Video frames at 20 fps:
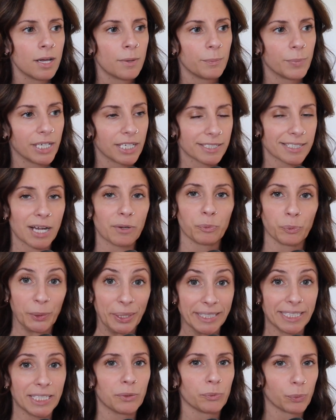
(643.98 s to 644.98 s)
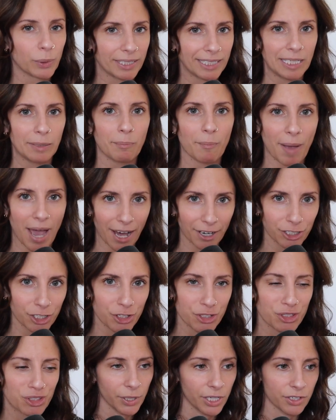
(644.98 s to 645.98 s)
because that really, really
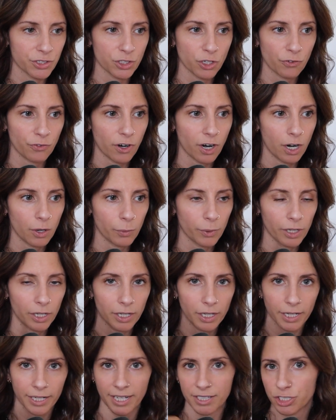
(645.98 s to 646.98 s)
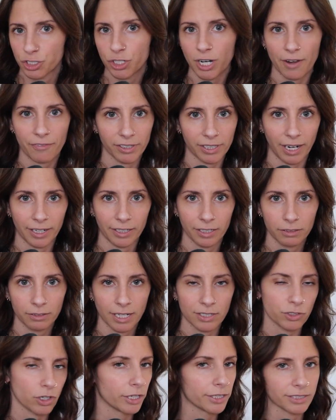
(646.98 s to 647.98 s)
matters. Because so far we're against a traffic island,
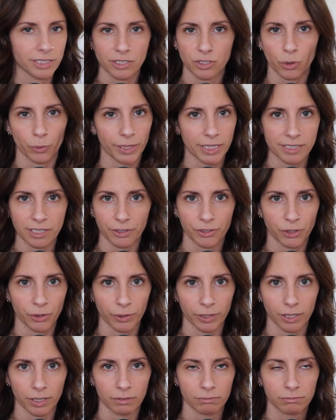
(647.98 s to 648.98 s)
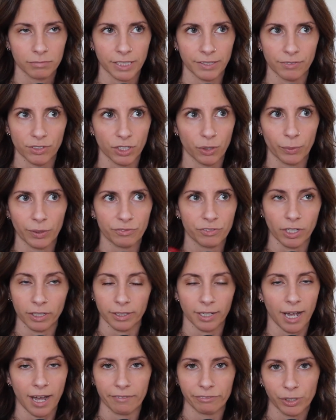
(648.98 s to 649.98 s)
as long as it's only South Utica, even though we've done
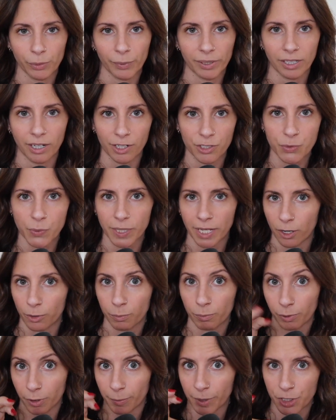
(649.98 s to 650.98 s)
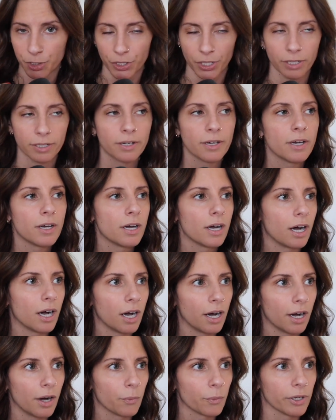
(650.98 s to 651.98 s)
it everywhere else without permission.
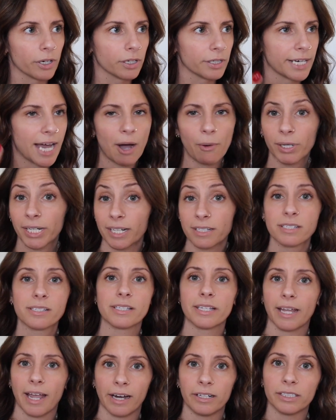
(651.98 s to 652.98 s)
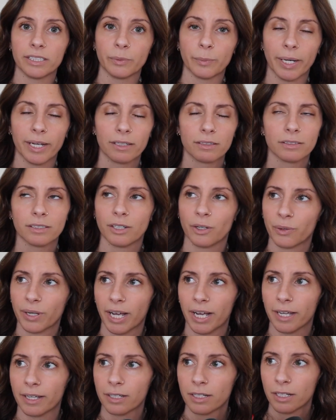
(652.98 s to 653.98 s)
We're now against the alleyway.
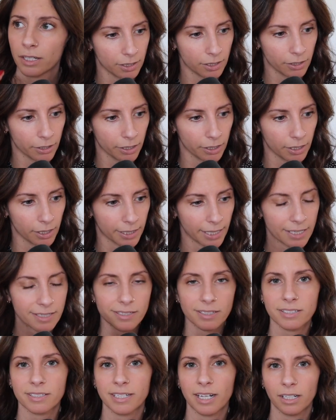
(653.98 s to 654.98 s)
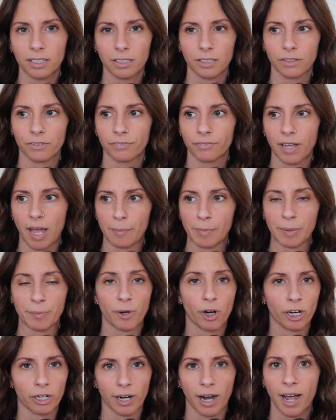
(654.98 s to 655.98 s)
Okay. They're against the sale of
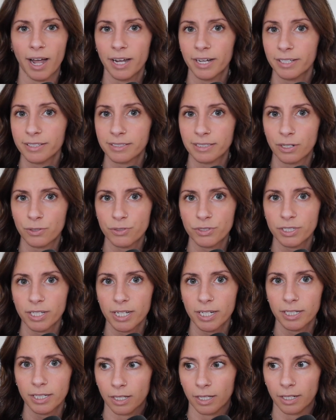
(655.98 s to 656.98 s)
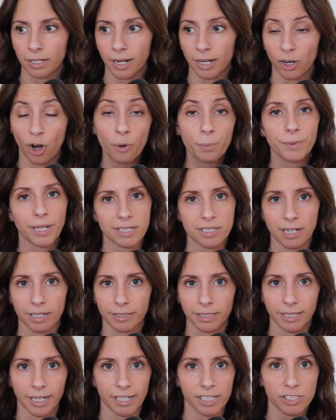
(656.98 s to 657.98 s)
MMRI, it sounds like. And I hope that's not
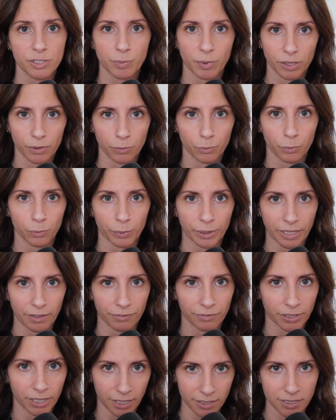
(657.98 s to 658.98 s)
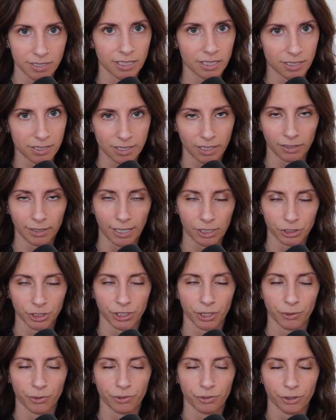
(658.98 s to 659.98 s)
the case, but we have yet to see the sale actually
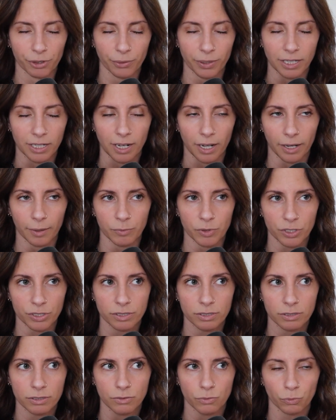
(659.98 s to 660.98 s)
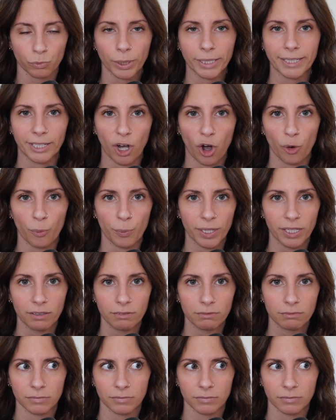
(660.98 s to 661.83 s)
go through. And I'm just really hoping